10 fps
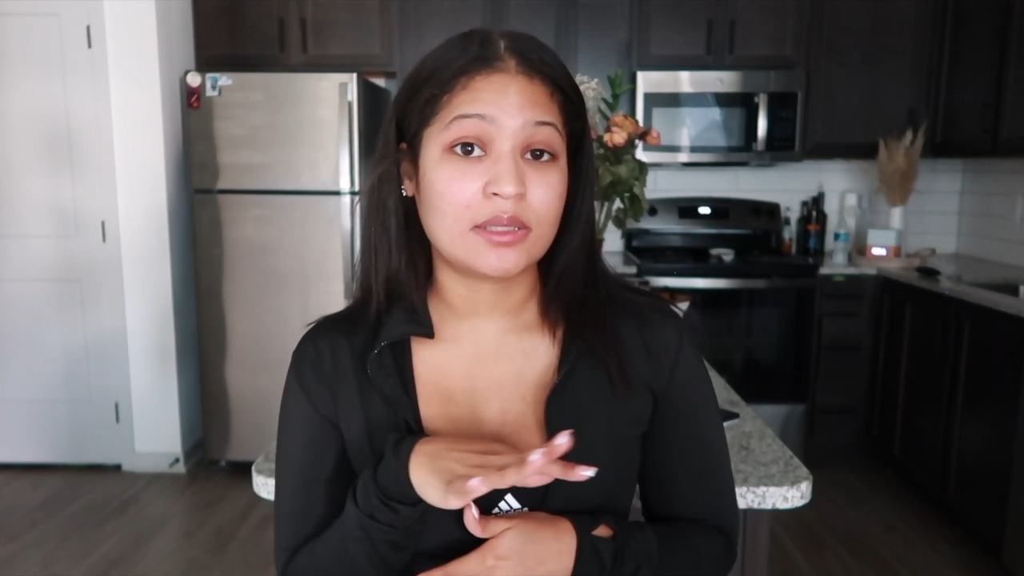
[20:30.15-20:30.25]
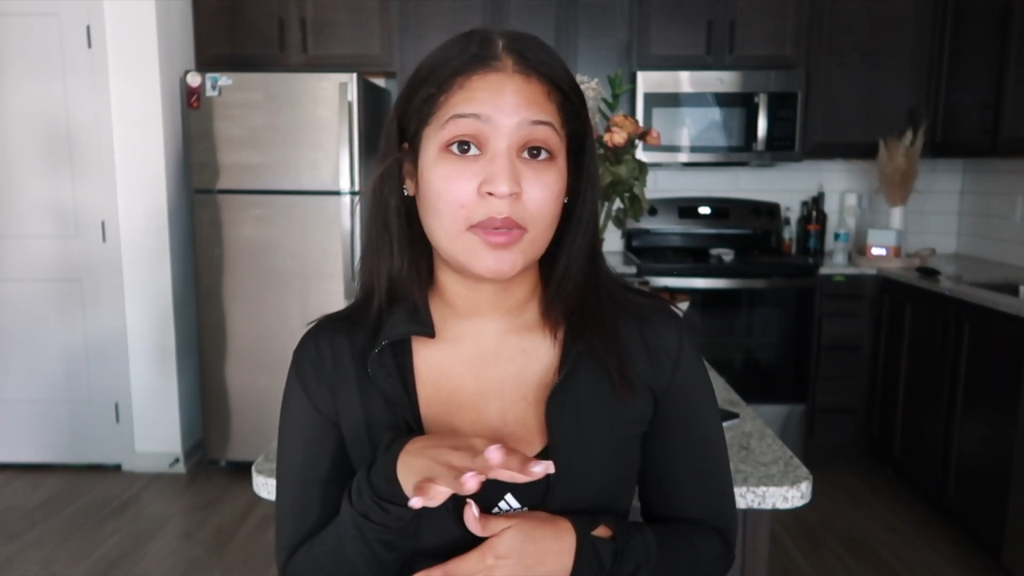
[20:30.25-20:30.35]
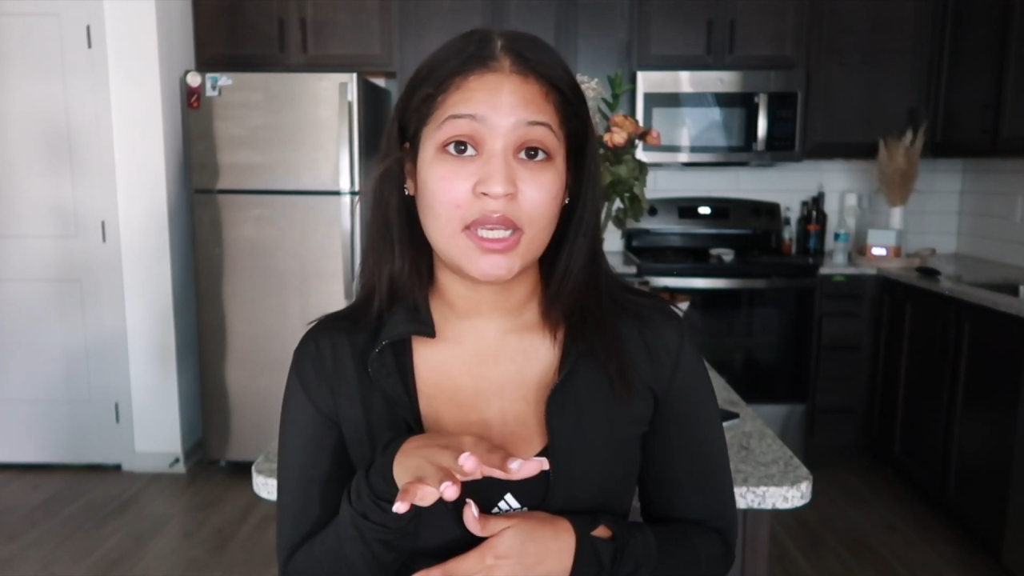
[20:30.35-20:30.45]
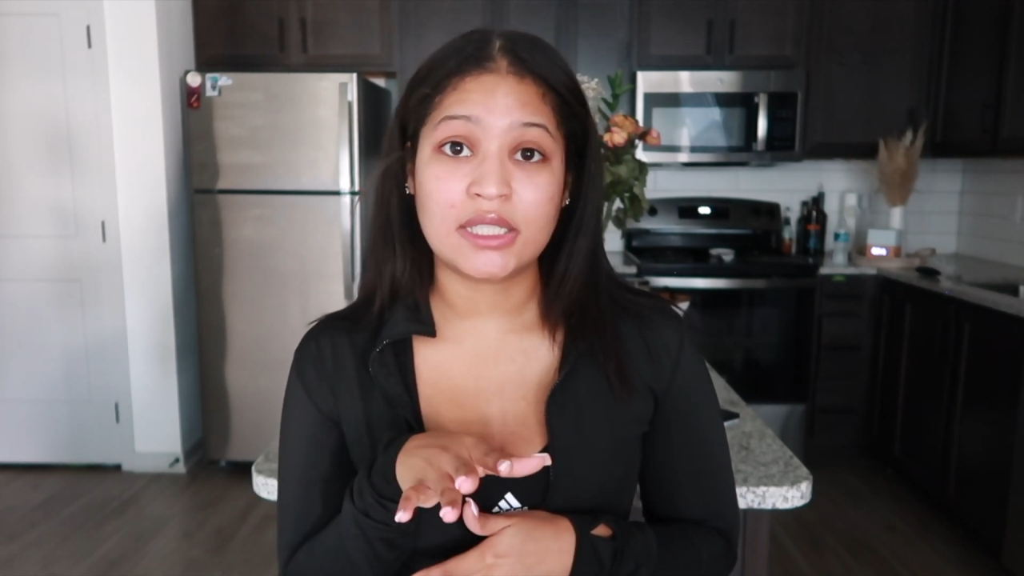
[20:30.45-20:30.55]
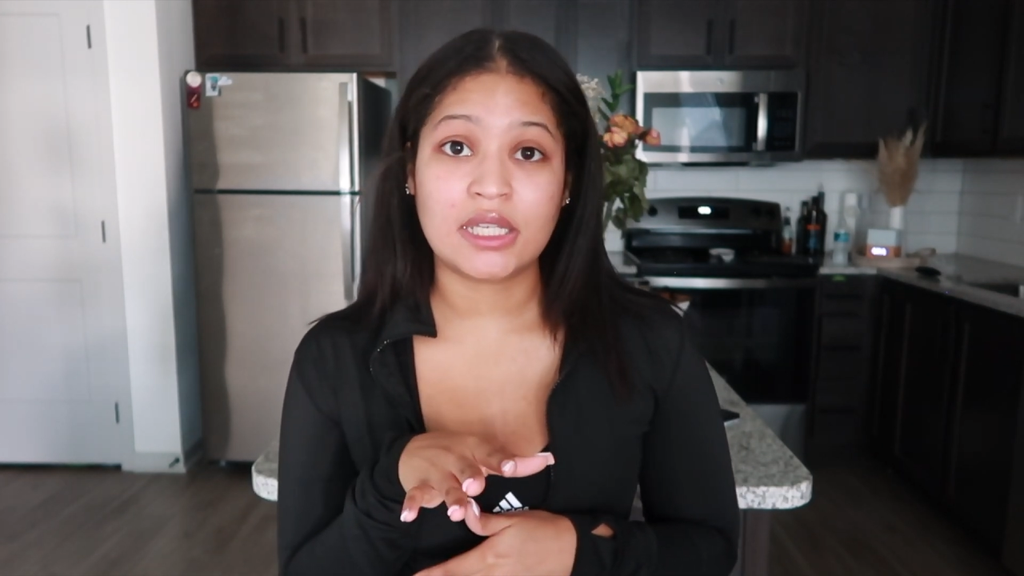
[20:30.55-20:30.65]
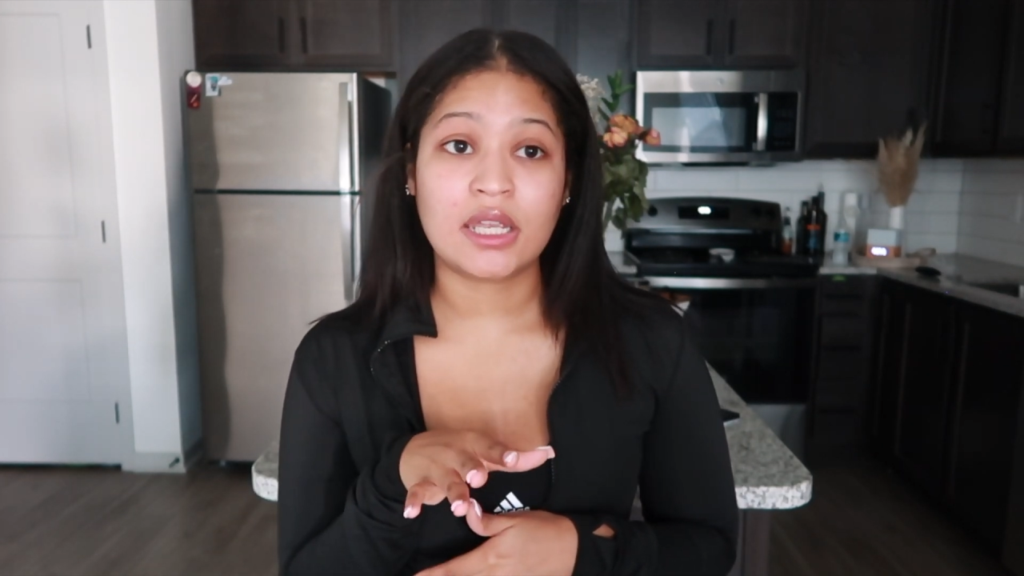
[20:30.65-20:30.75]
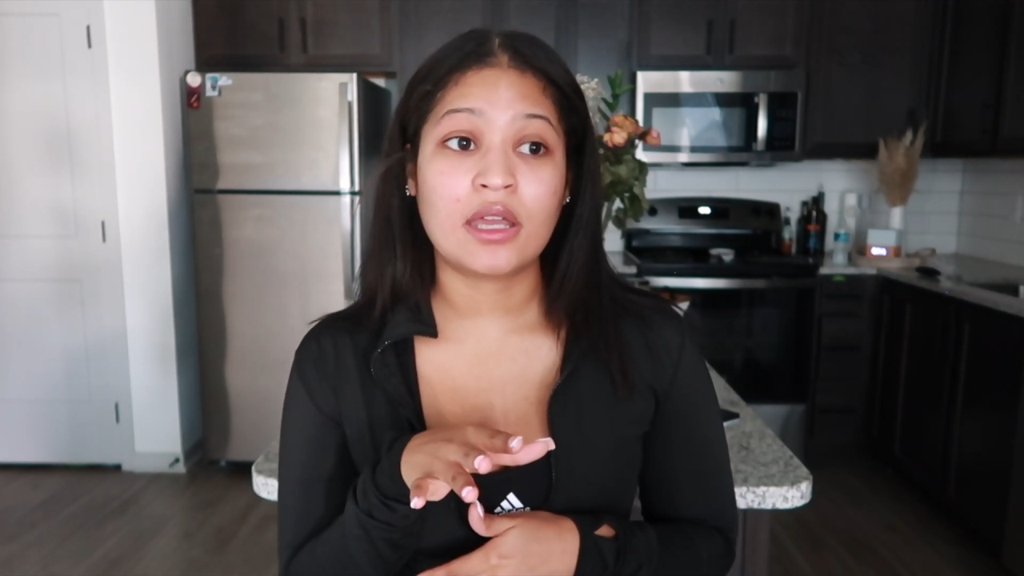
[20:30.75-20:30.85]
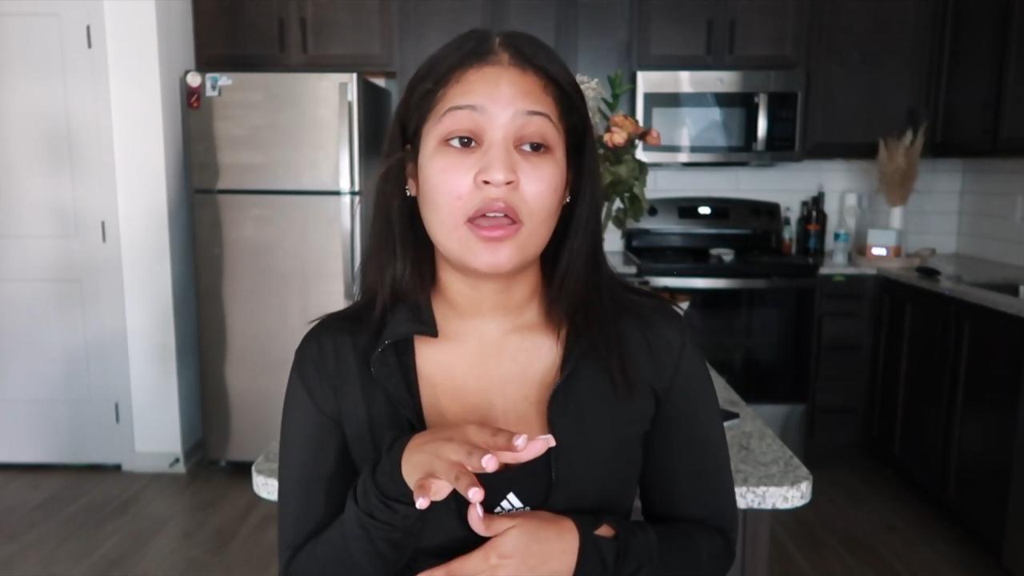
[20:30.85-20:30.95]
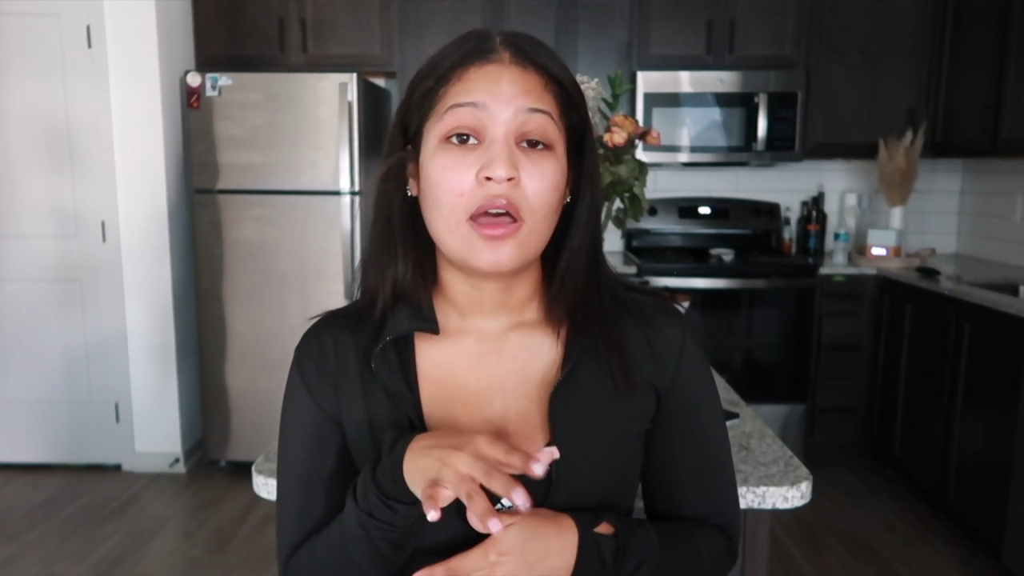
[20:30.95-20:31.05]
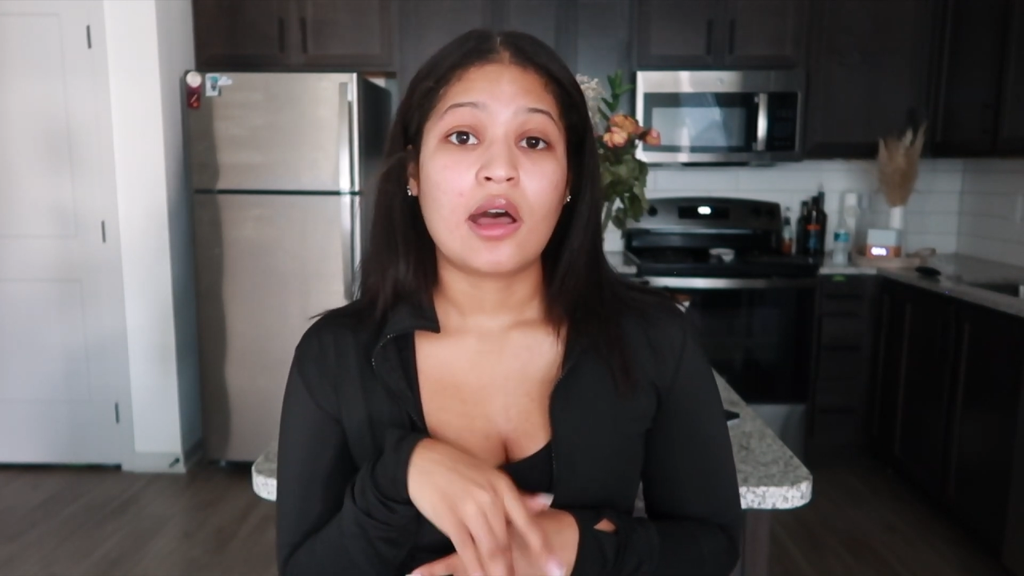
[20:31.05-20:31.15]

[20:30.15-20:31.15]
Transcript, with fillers: amazing